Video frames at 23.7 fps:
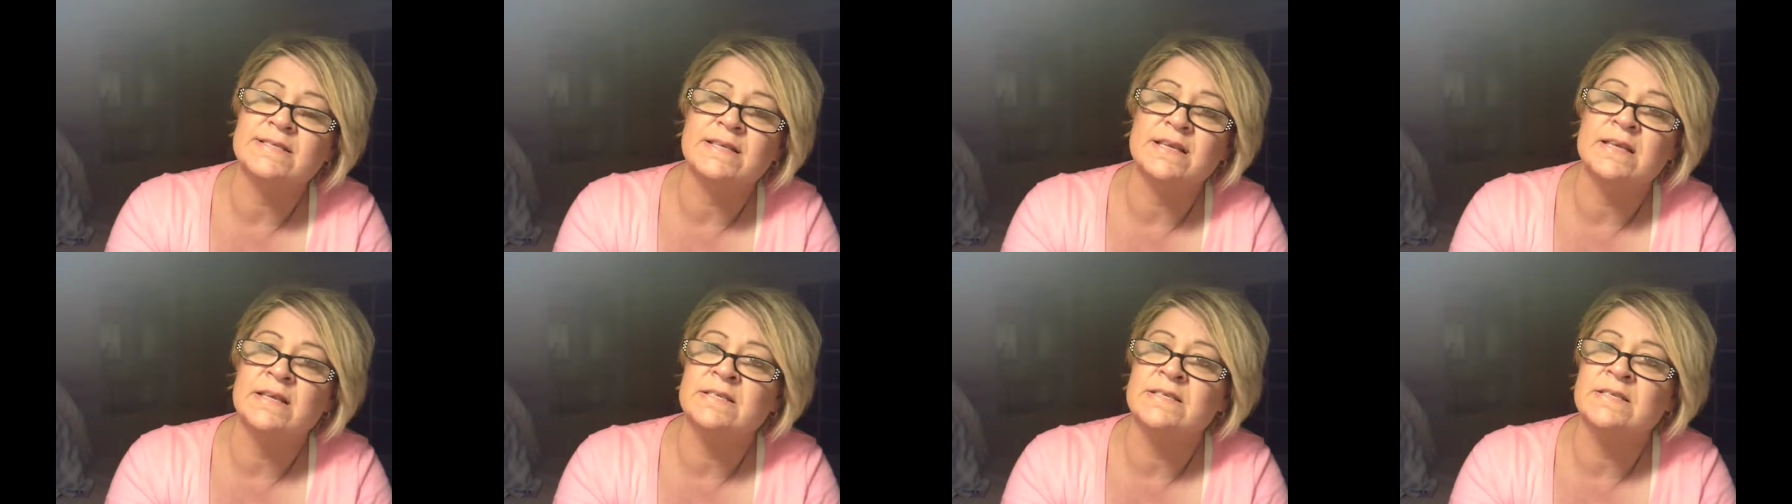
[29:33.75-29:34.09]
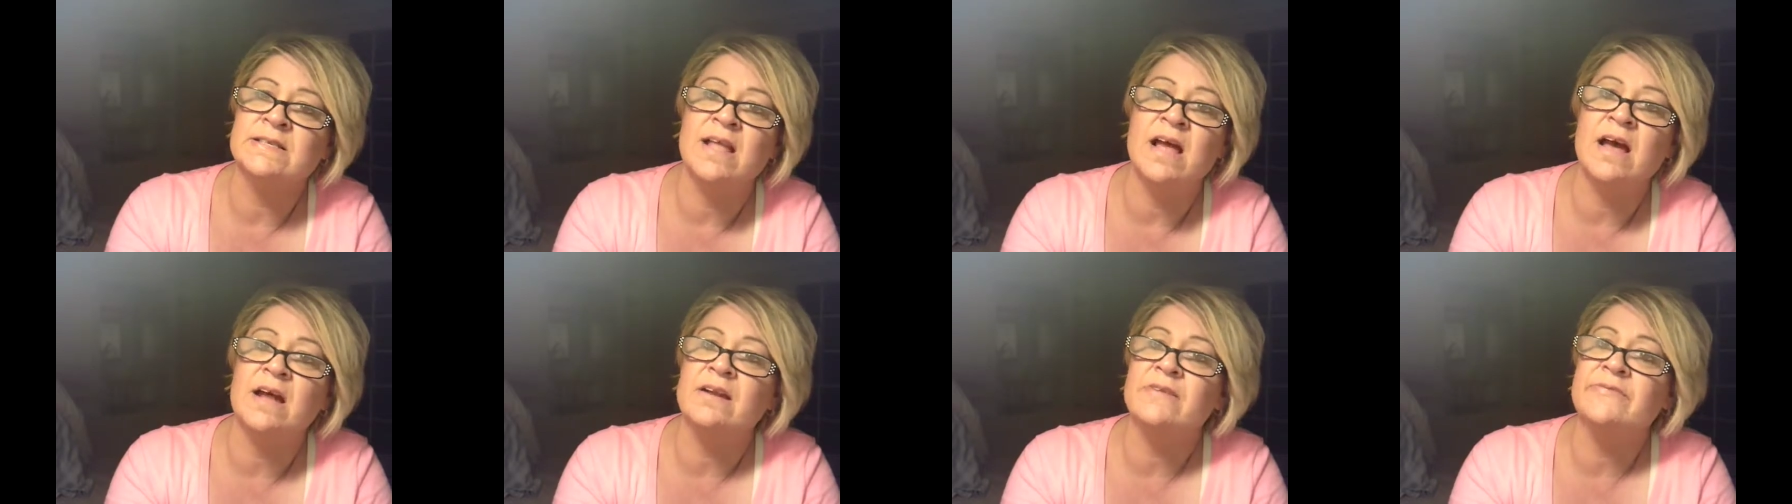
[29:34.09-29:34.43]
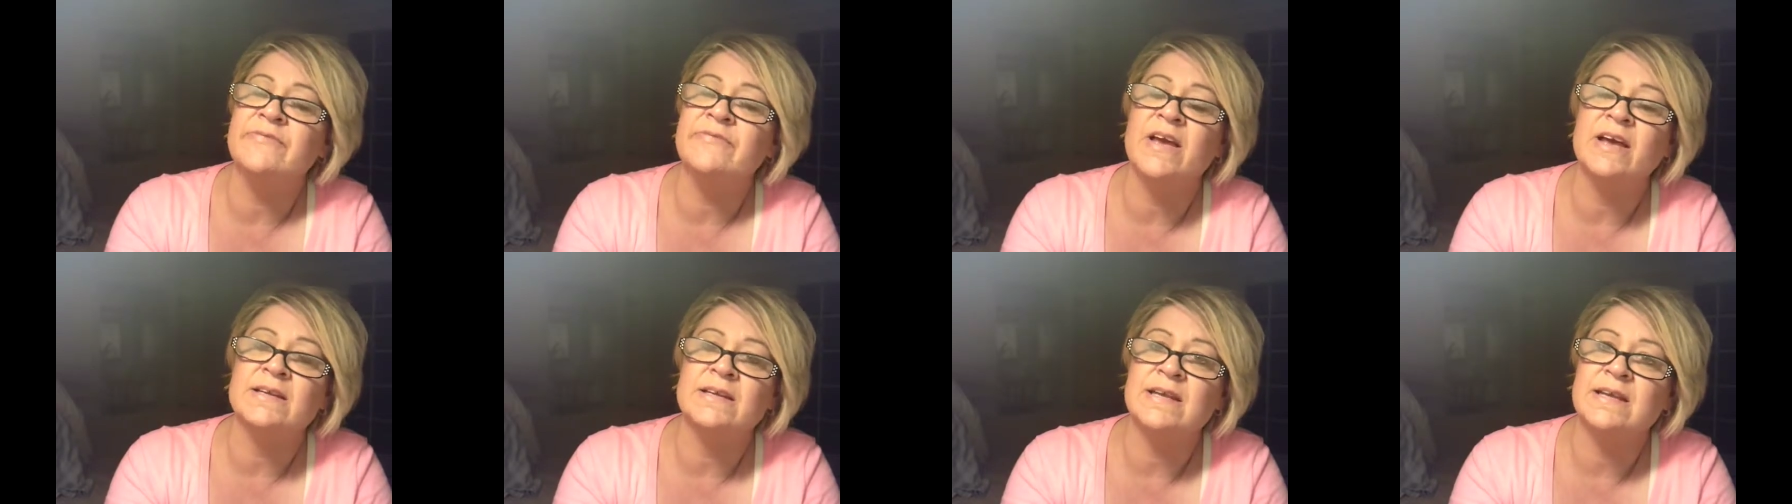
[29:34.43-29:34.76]
It's not
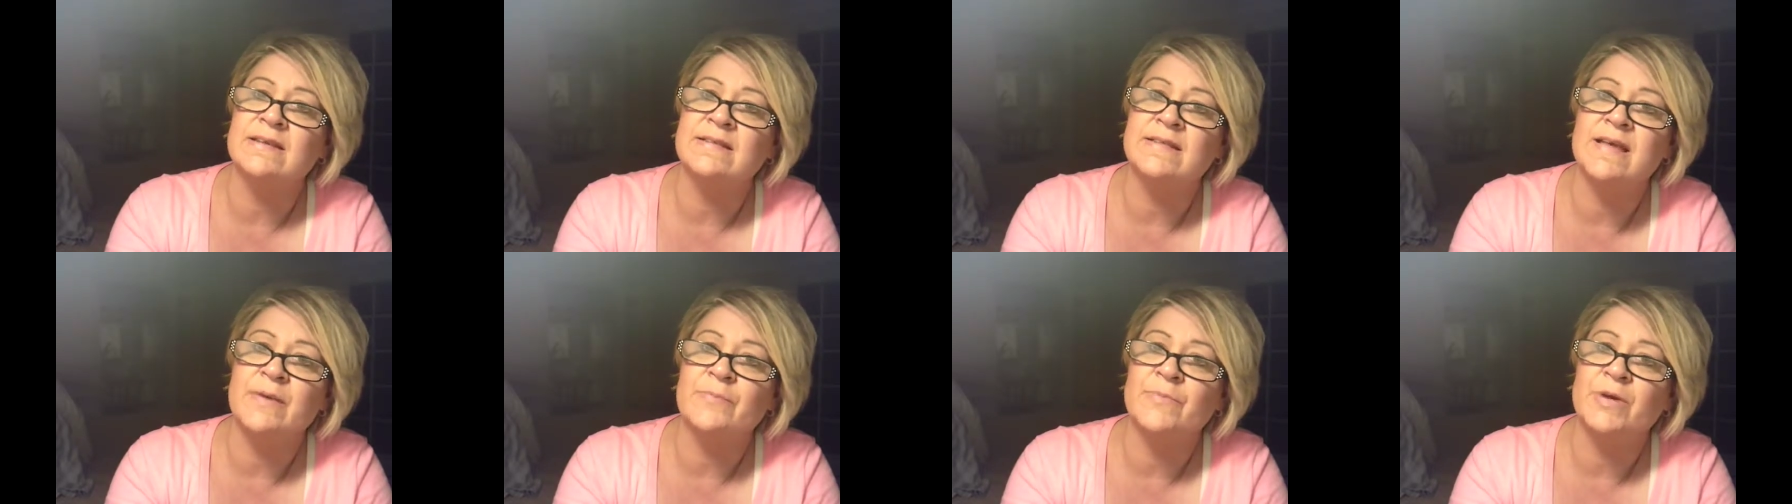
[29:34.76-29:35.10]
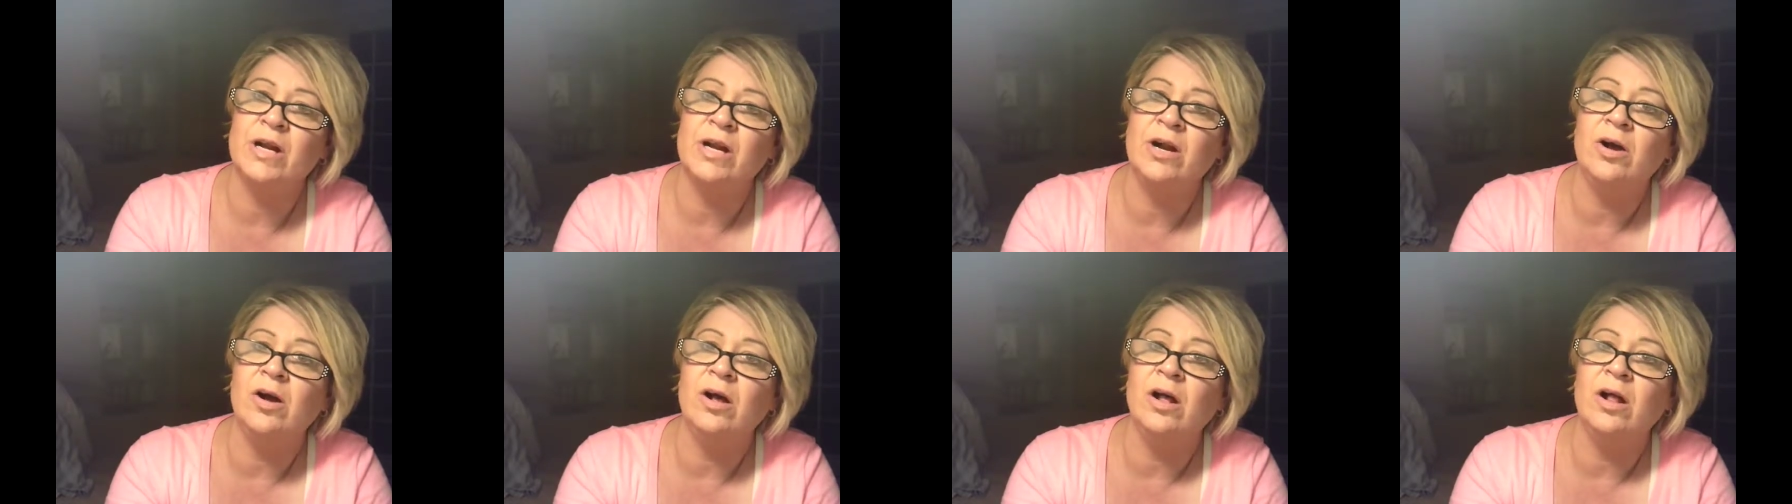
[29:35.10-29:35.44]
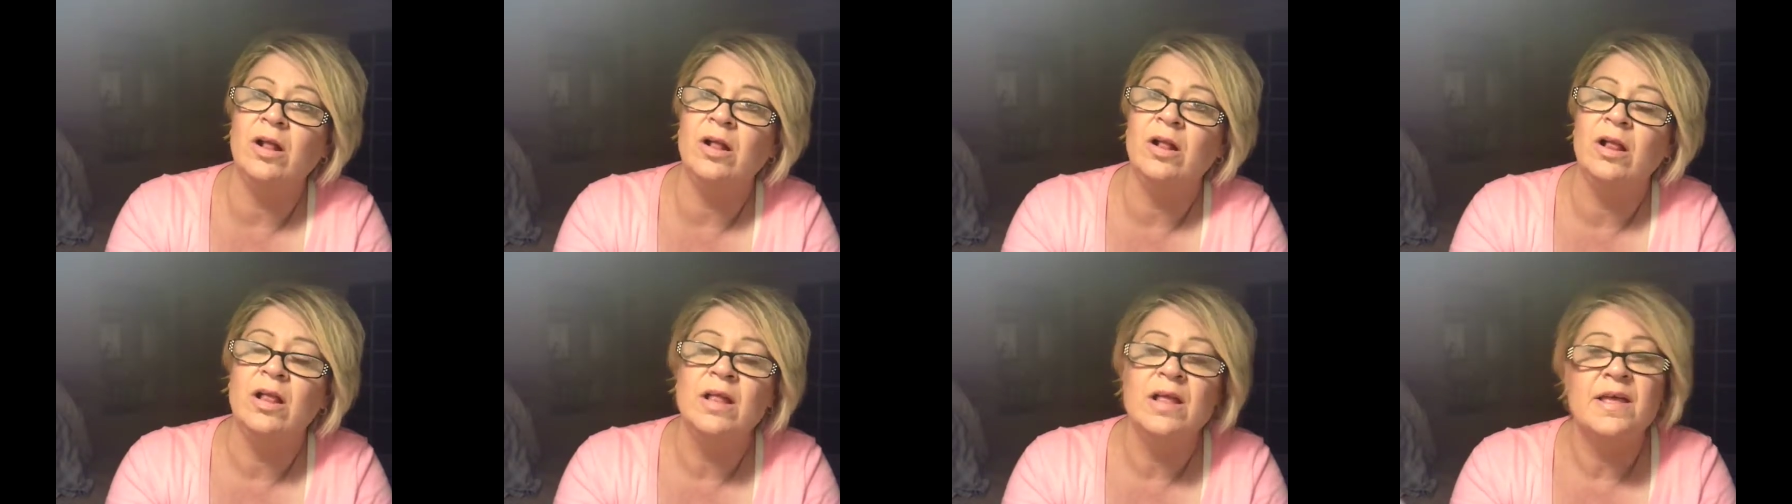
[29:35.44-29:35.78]
affecting them at
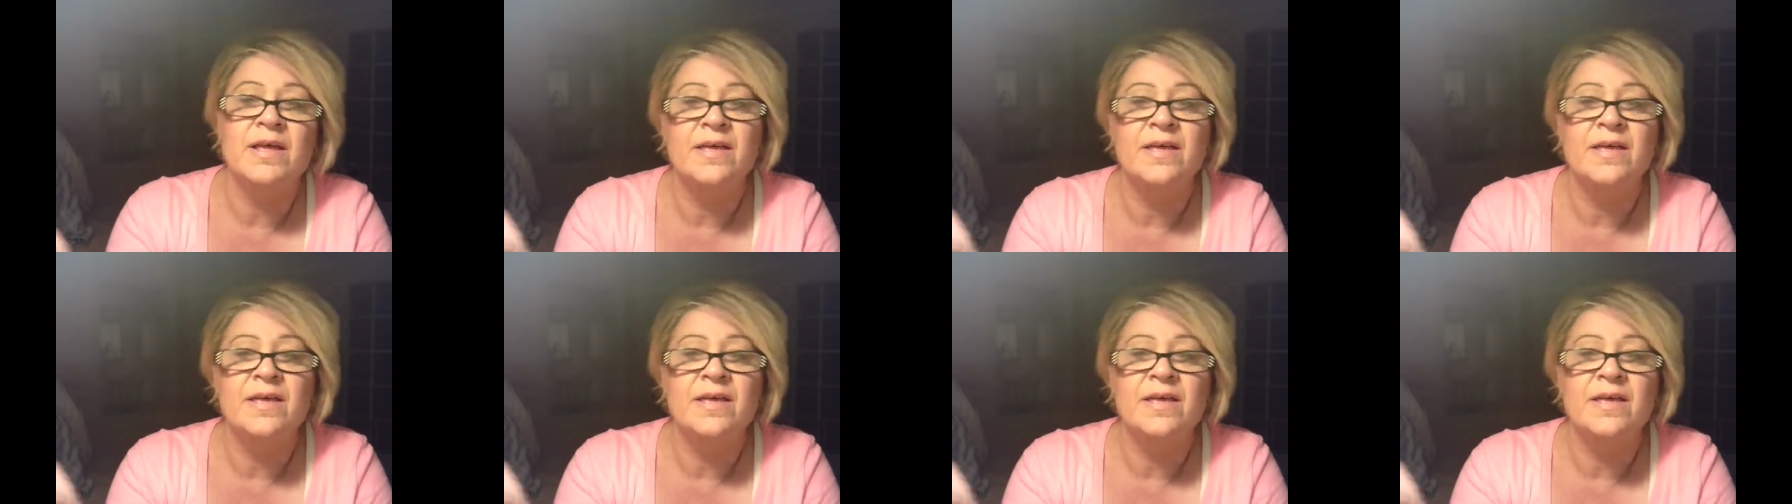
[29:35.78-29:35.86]
all.